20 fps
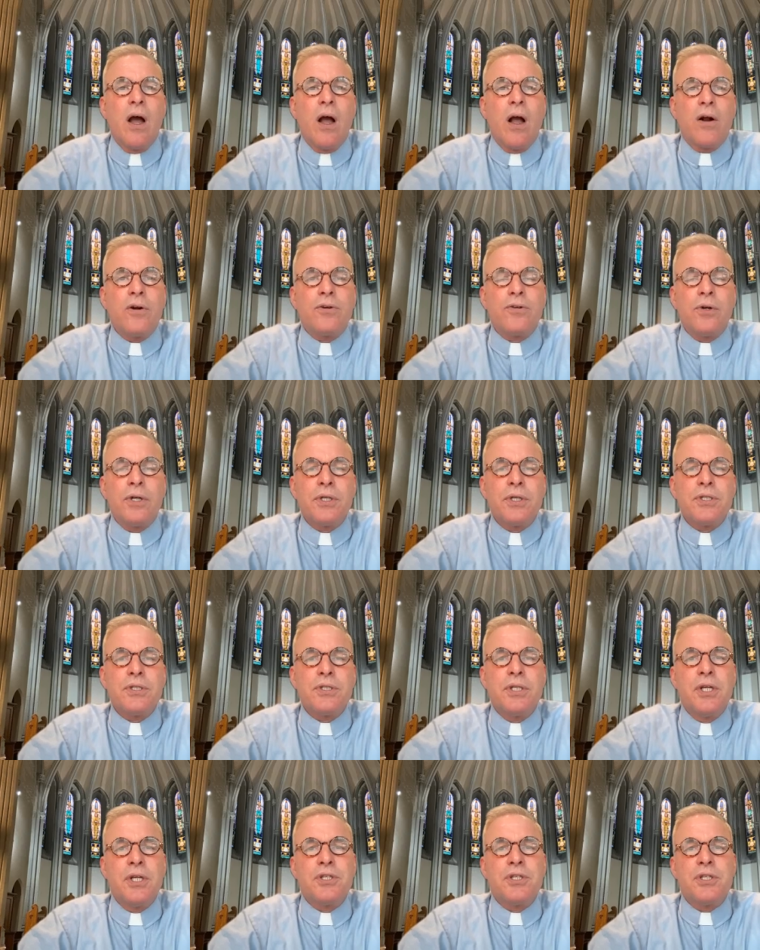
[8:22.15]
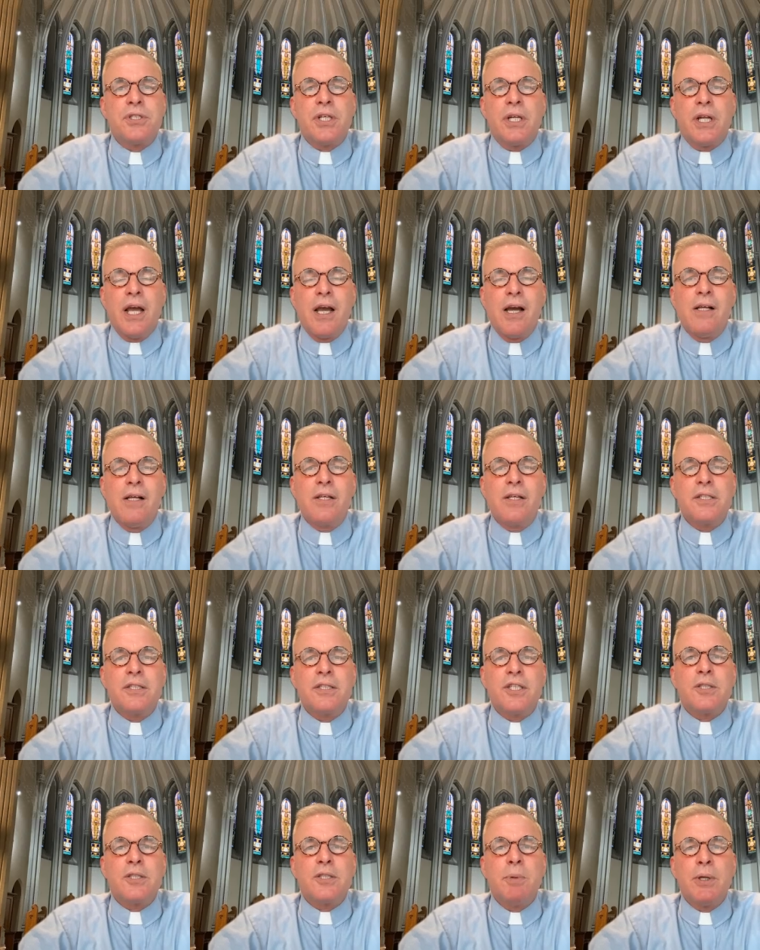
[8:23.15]
Our tradition teaches that hell
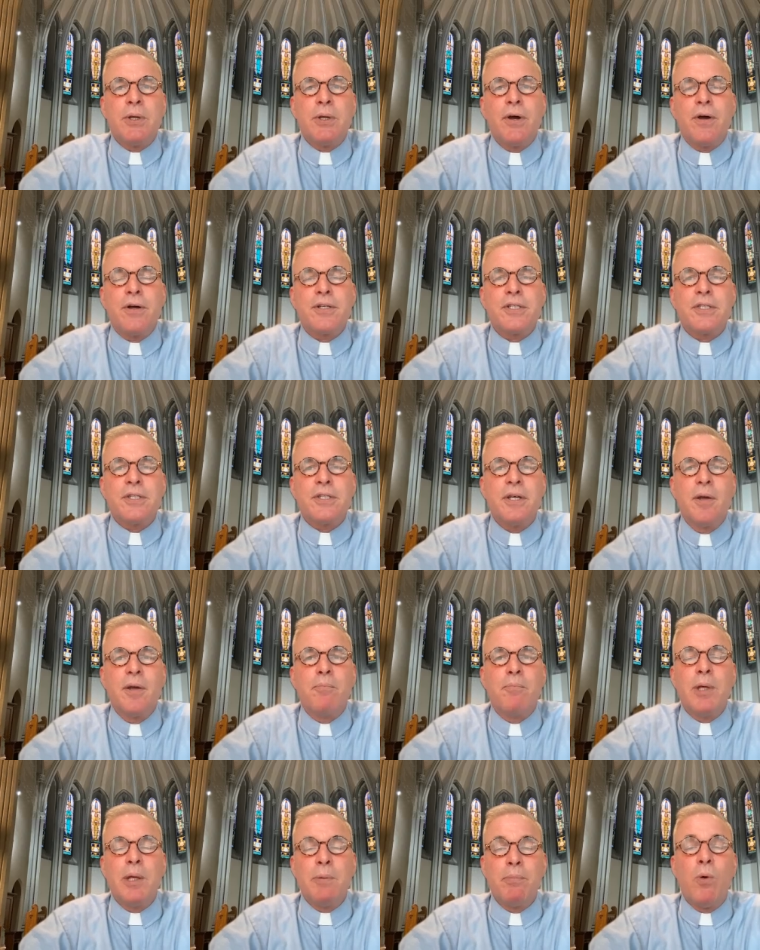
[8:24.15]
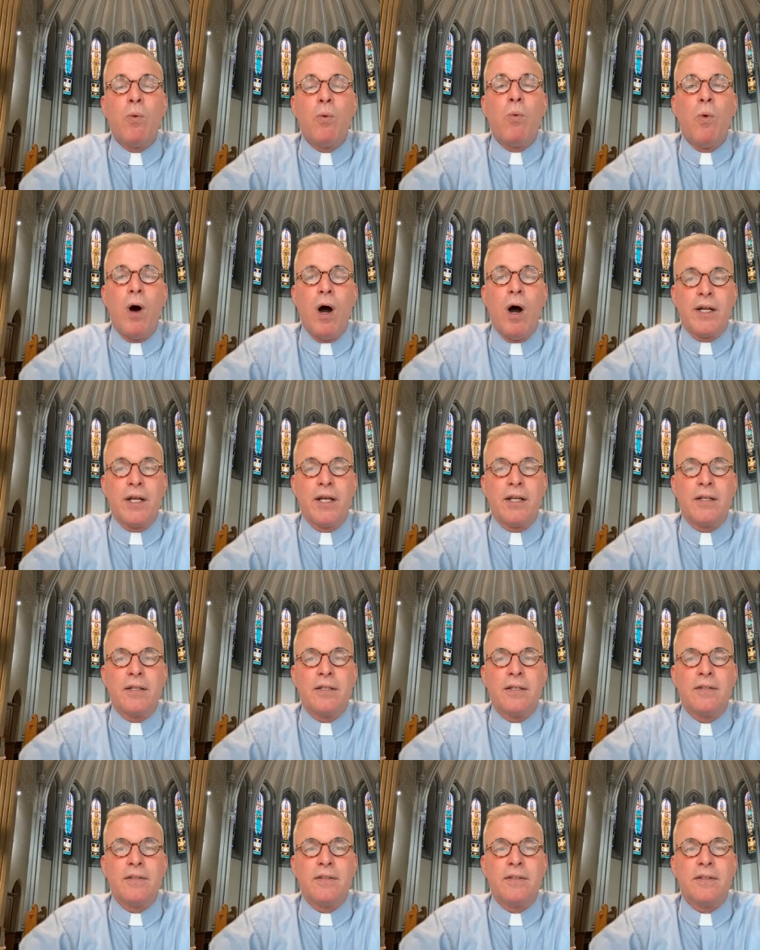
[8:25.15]
exists because people want it.
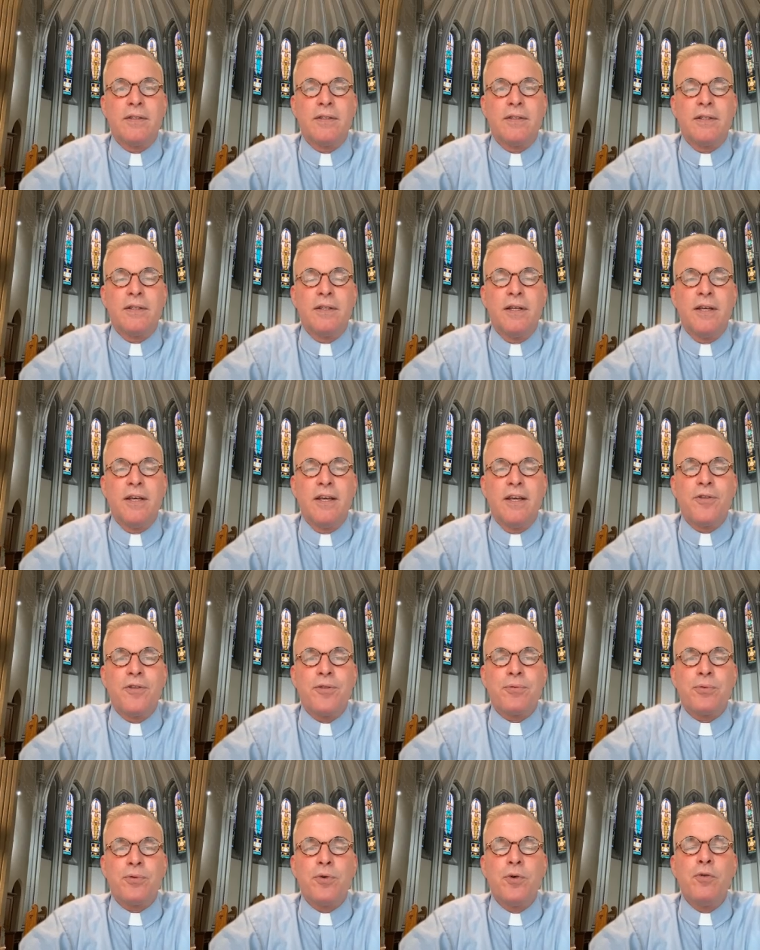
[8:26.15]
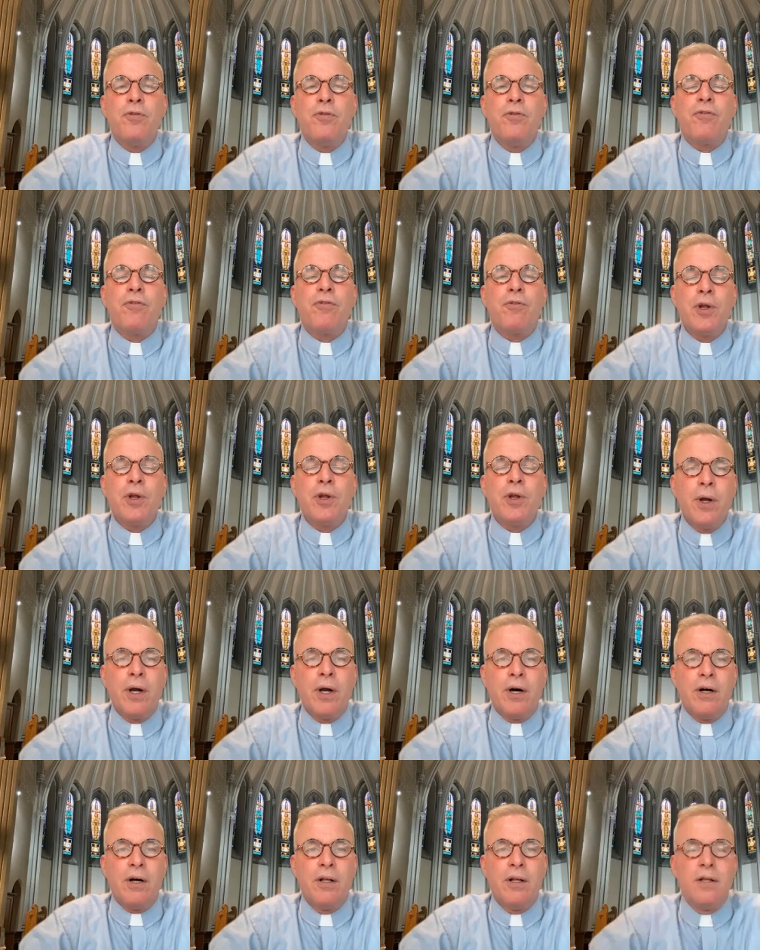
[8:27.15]
Through free
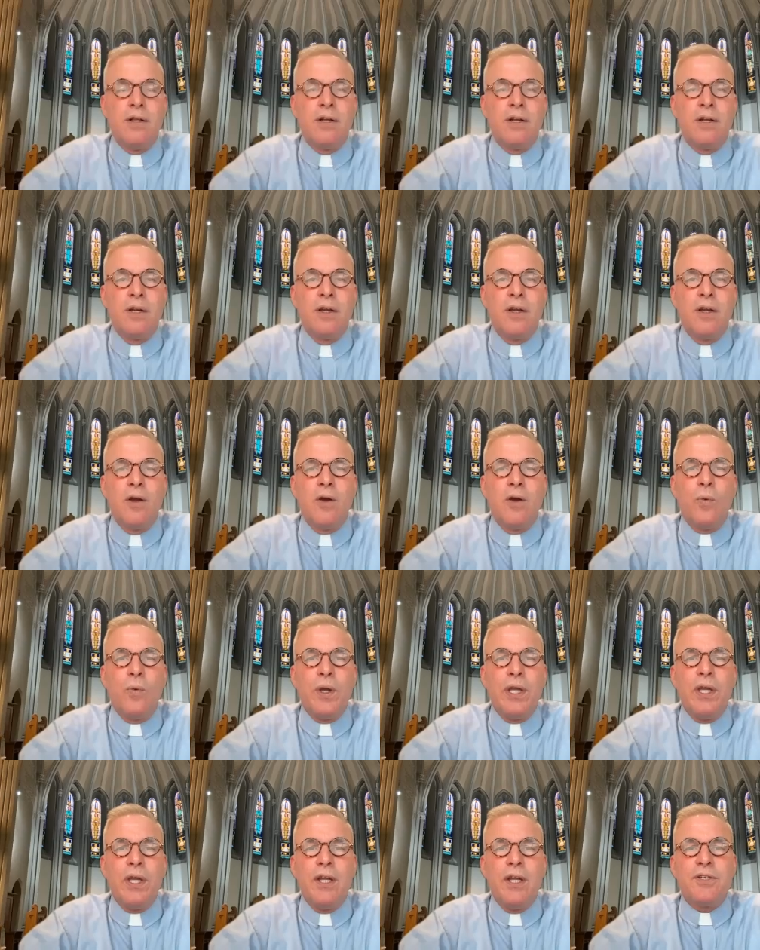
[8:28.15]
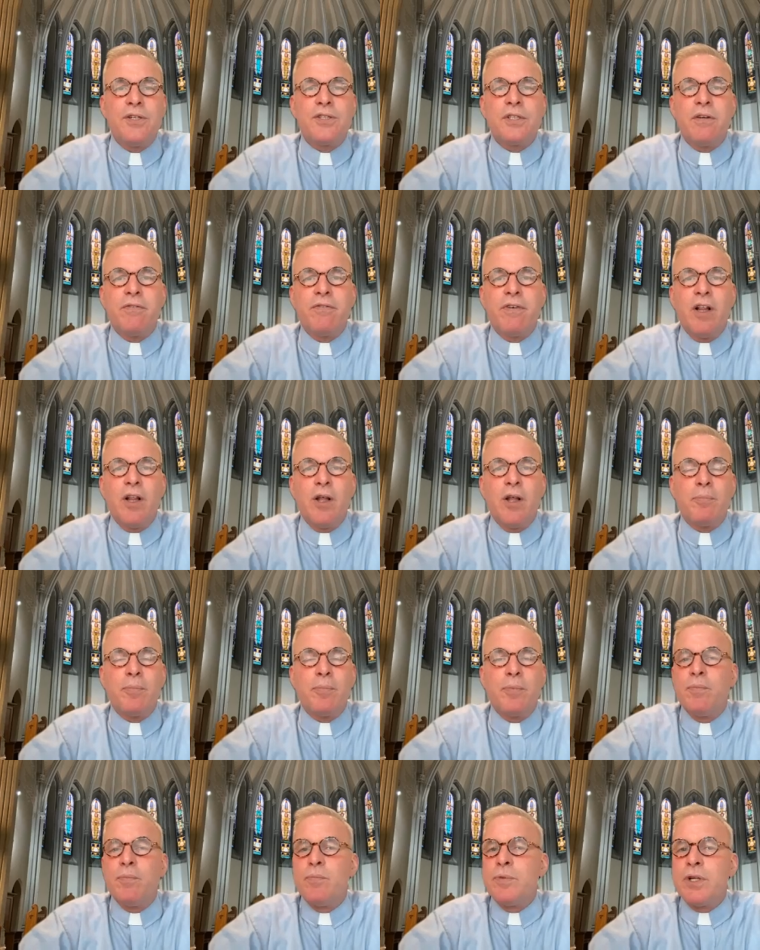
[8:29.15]
will, we each
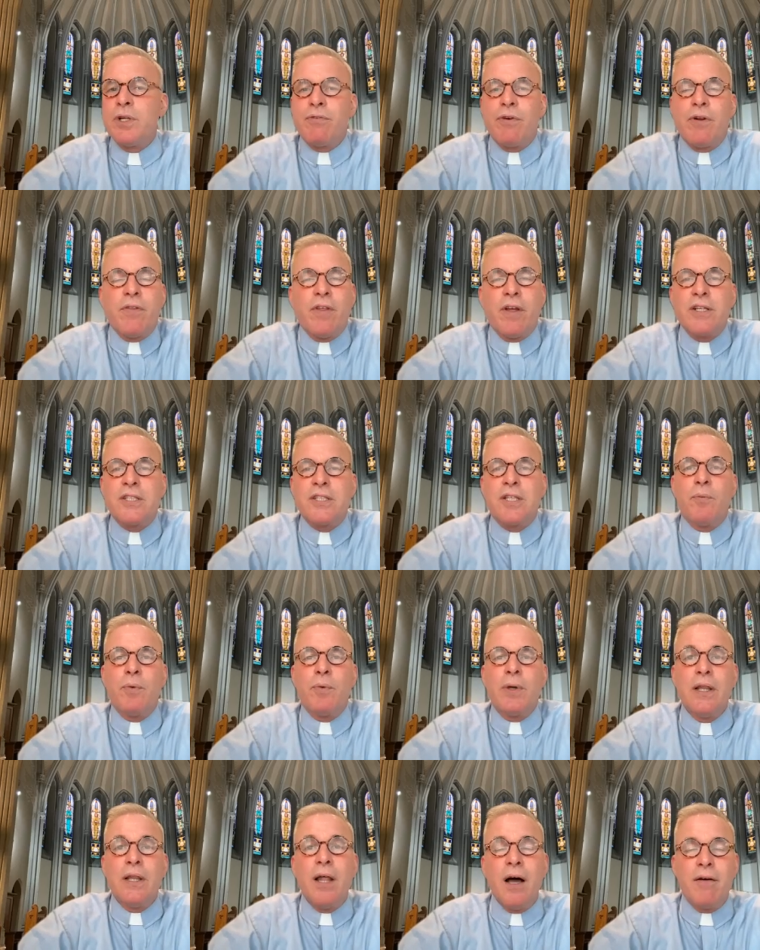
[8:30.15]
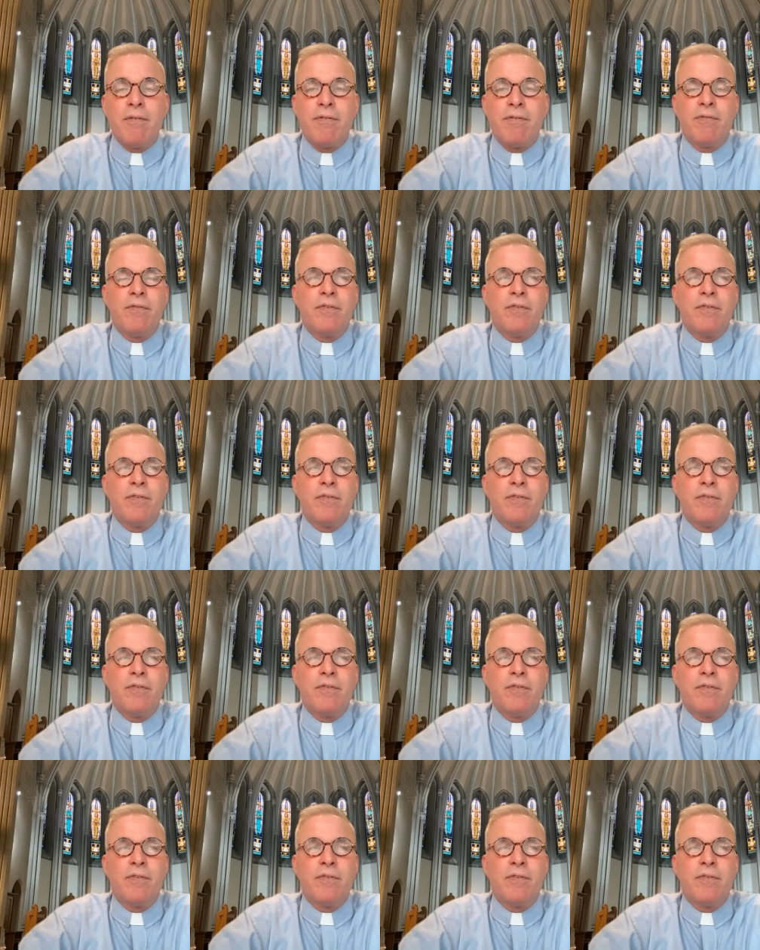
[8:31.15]
develop different things that we love